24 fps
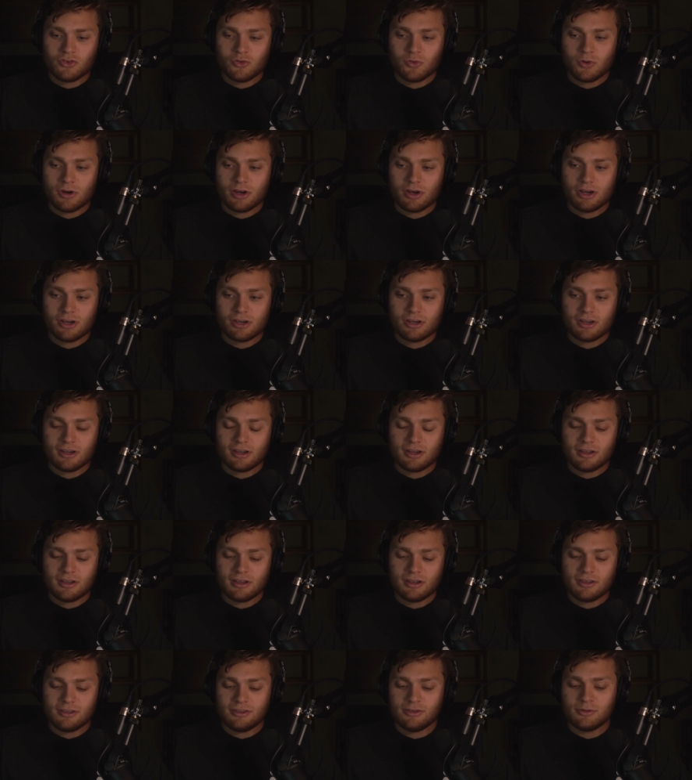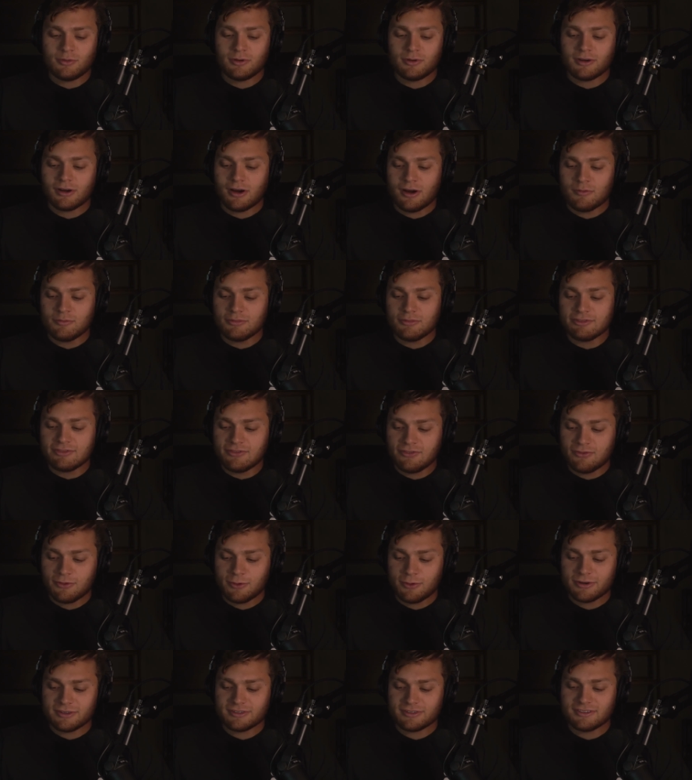were you were almost
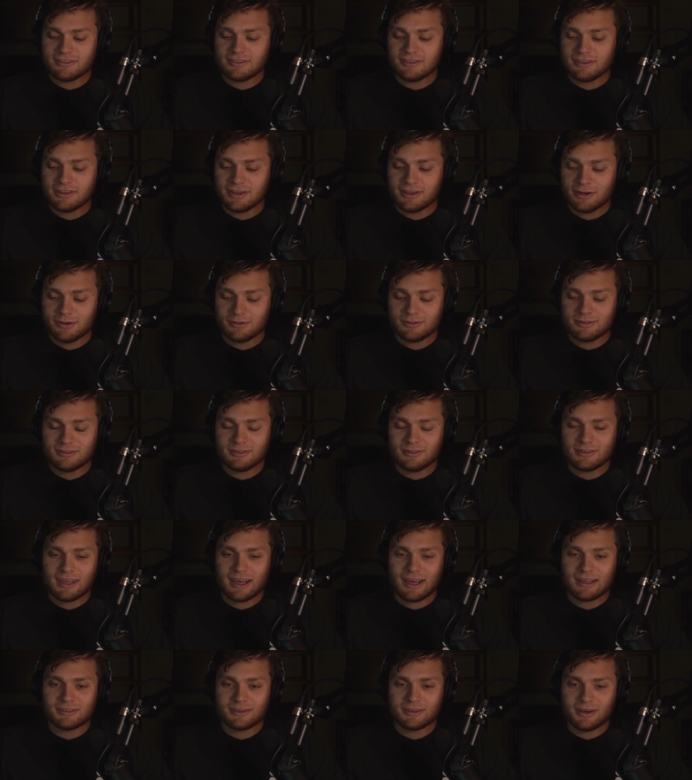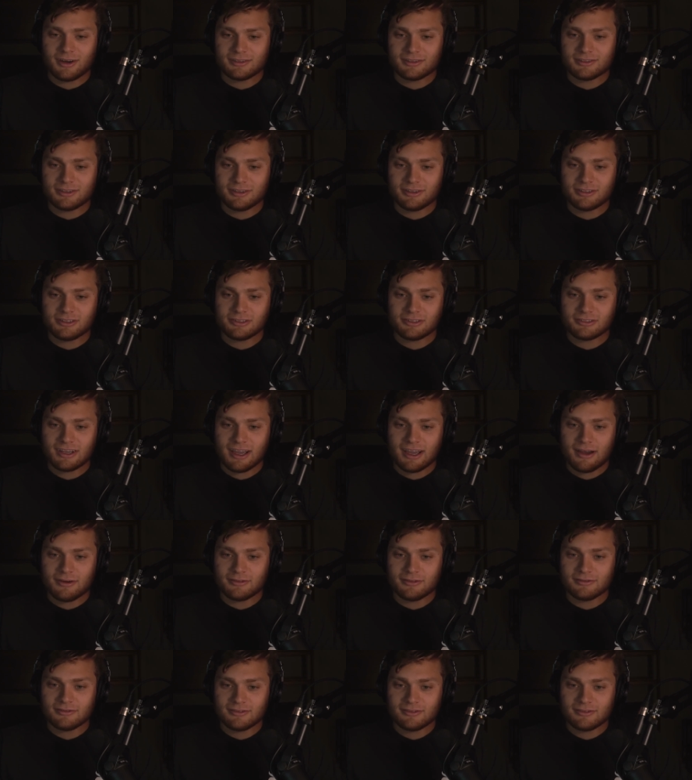forced to go to that doctor in your town